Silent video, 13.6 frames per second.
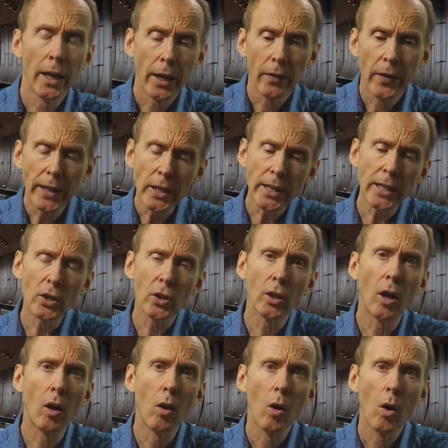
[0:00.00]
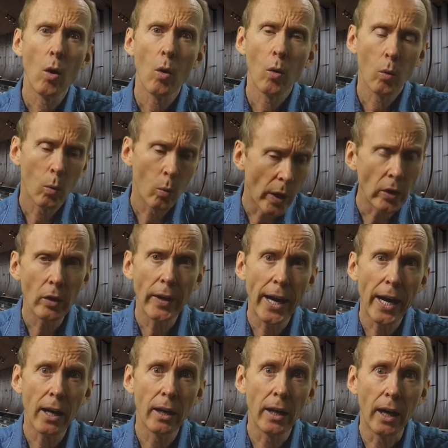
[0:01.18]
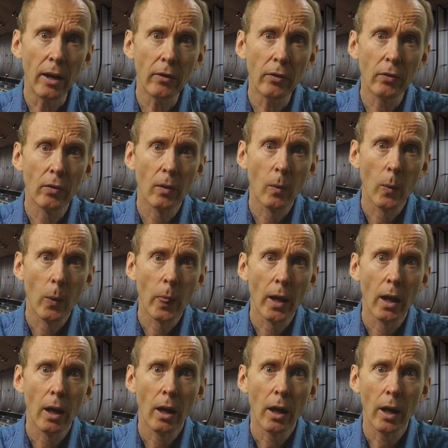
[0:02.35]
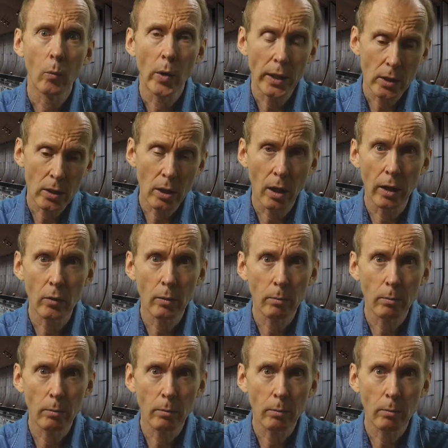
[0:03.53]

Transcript: Then you need to know when you've had enough and when it's time to